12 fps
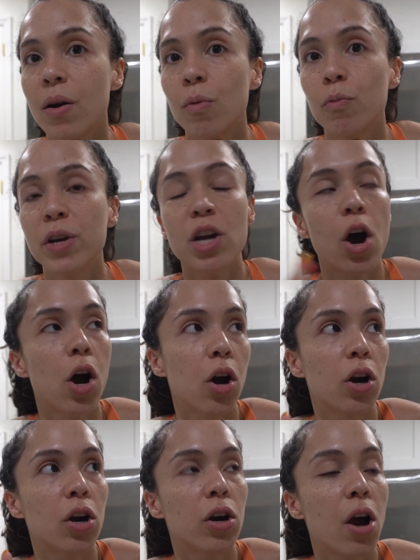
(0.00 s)
We
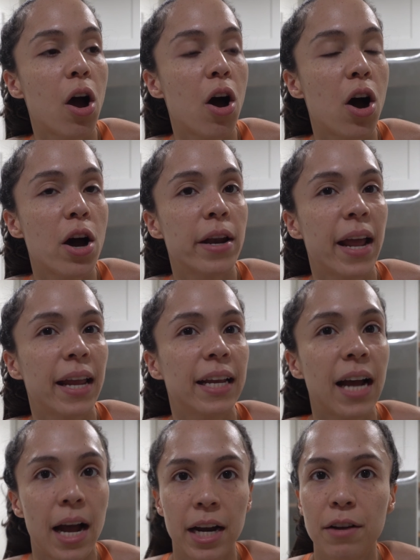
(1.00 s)
are on a
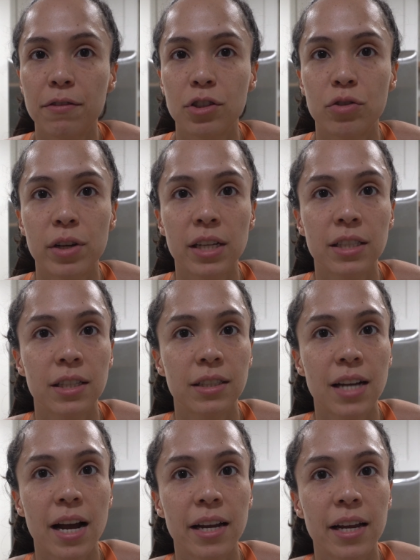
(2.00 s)
kind of strict
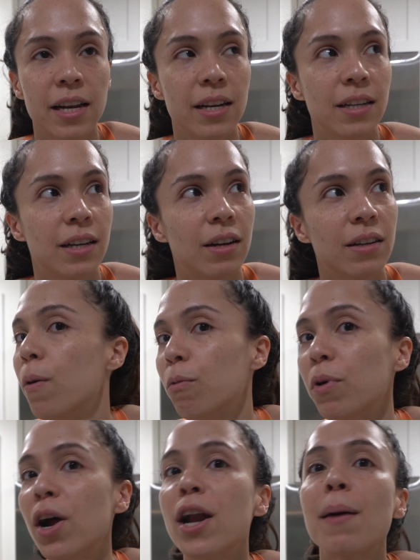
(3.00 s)
diet.
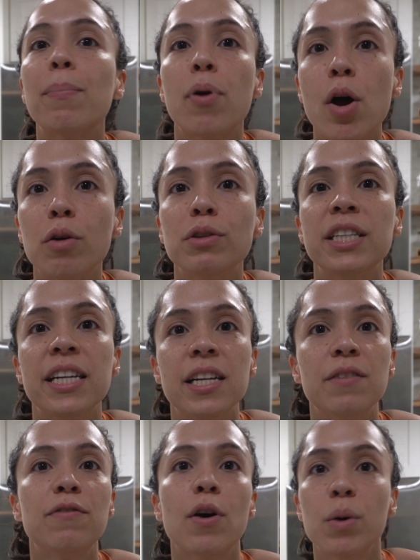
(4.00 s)
We're on a protein
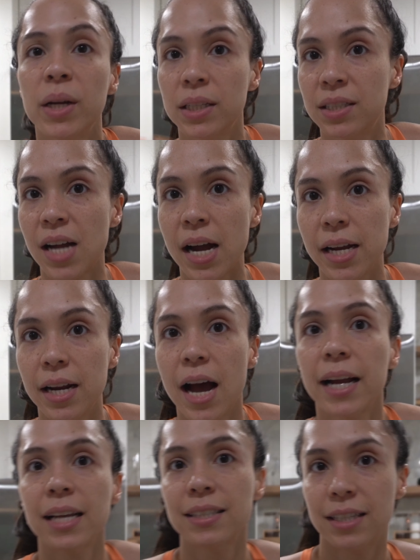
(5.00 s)
focused diet. I
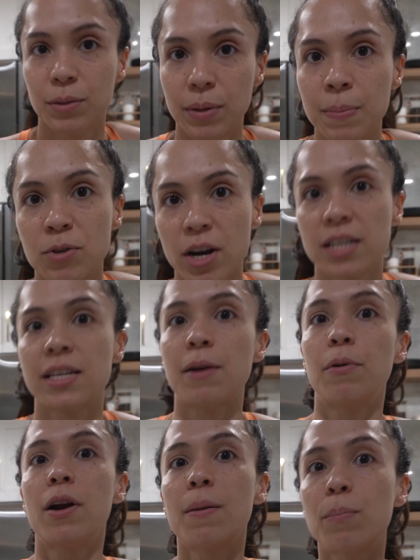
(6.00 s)
guess that's what I'm trying to say.
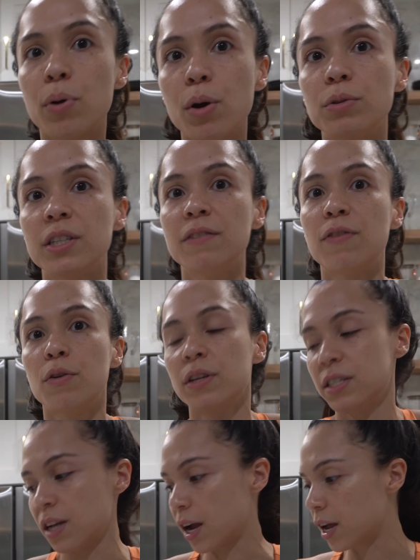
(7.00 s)
We're on a protein
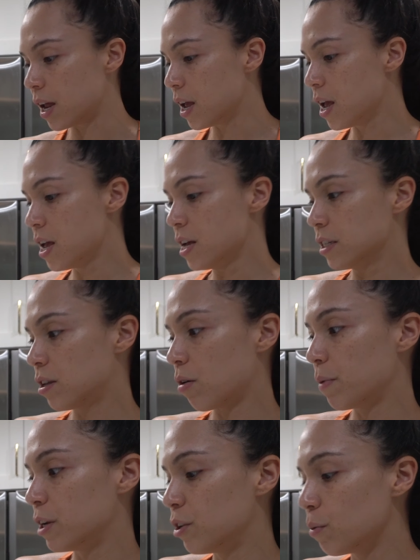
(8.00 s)
focused diet. So
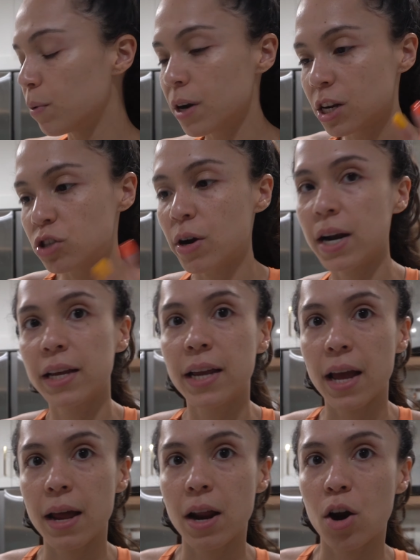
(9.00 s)
we do want to try to
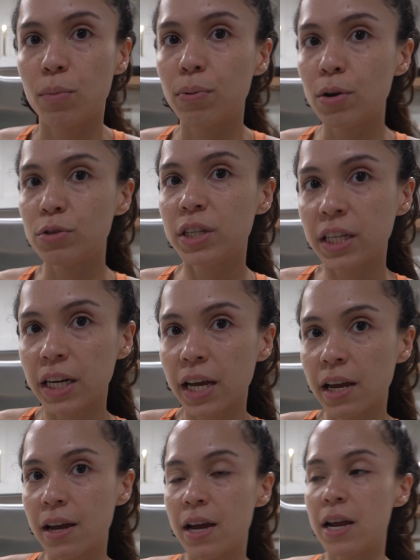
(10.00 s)
get our protein
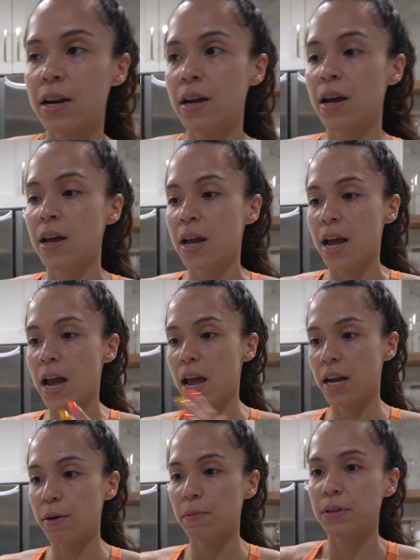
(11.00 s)
in,
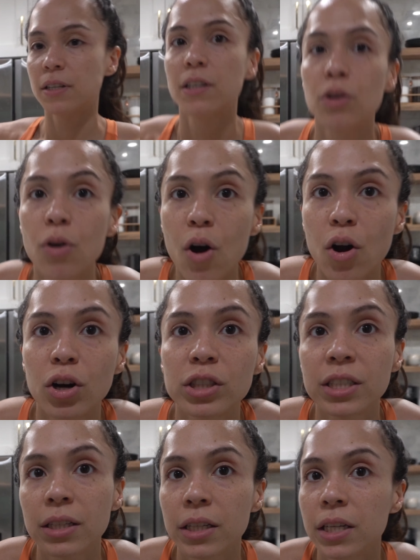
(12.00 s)
and it was a little hard
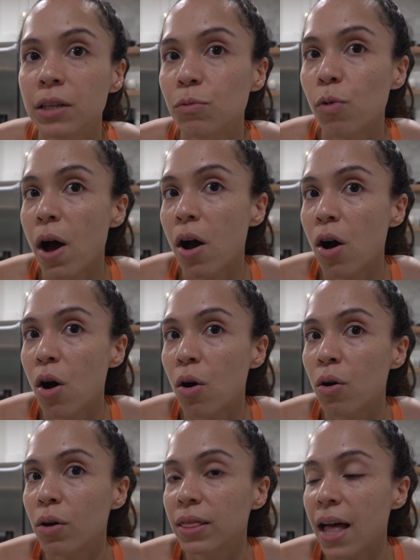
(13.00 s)
to eat
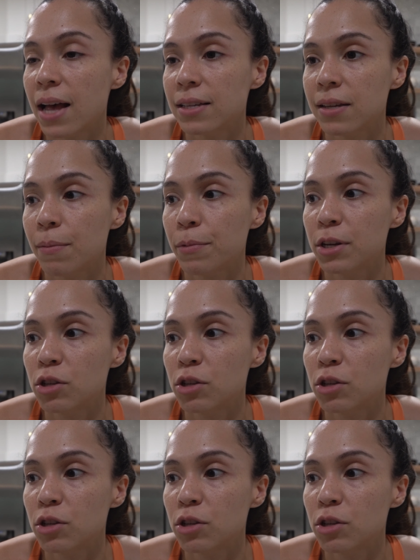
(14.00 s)
well last time we